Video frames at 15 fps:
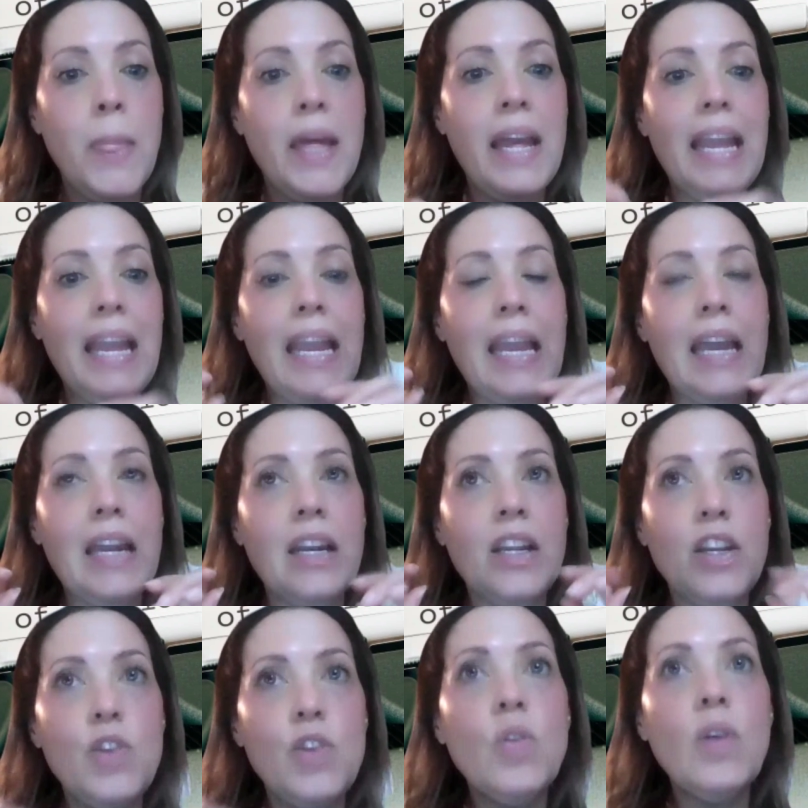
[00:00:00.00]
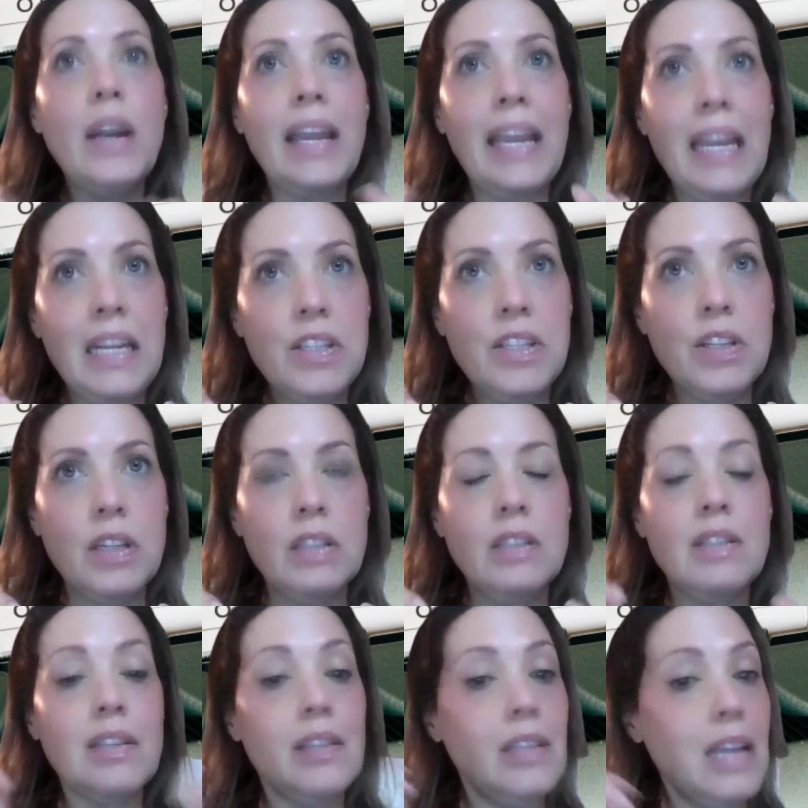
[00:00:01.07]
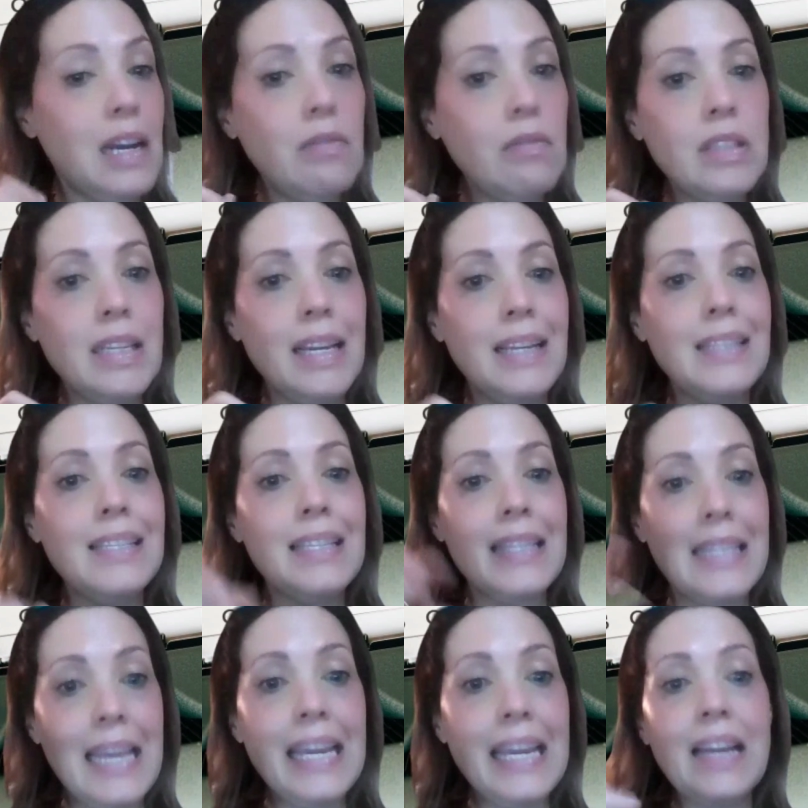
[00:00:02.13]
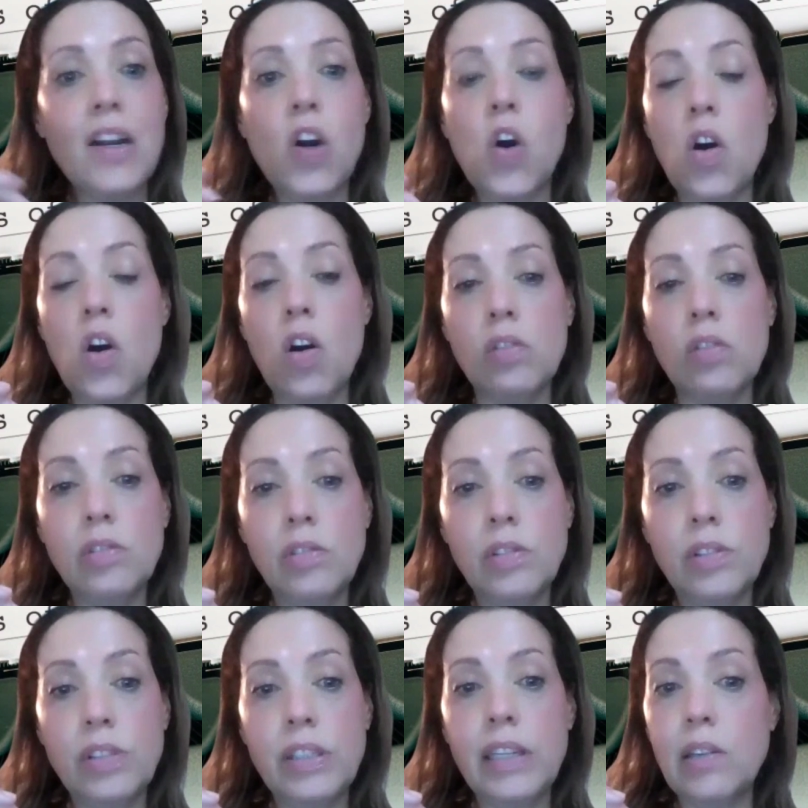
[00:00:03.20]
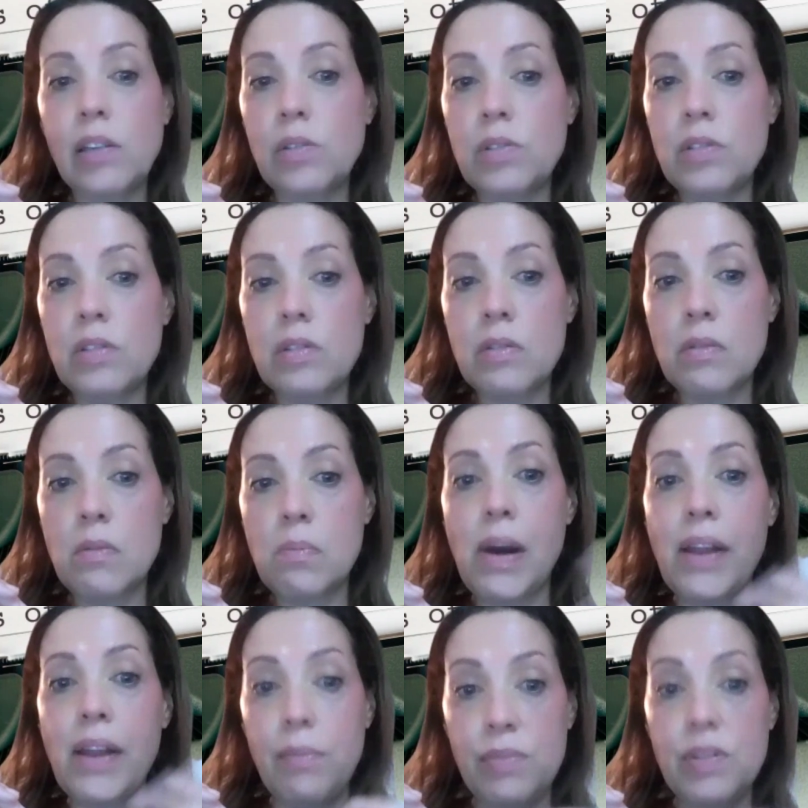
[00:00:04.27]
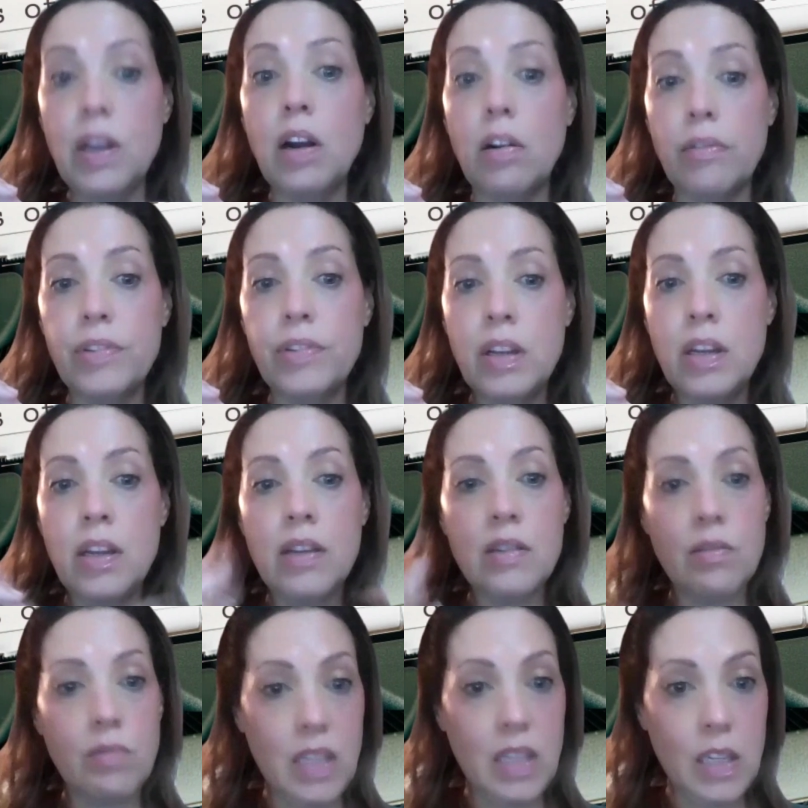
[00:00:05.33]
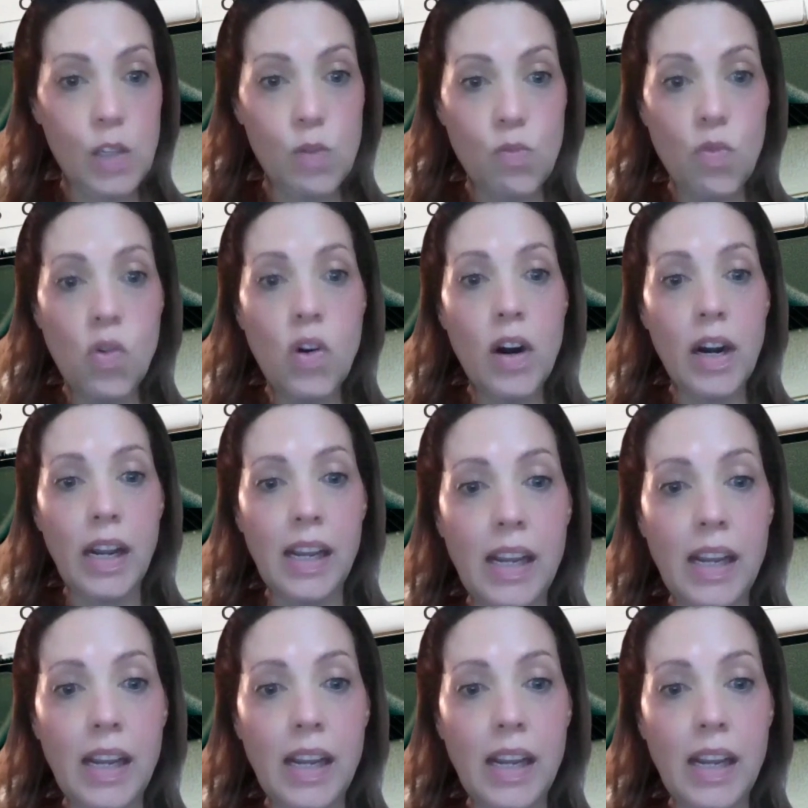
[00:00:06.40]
and your agents nowadays, they can call skills by themselves. So this morning,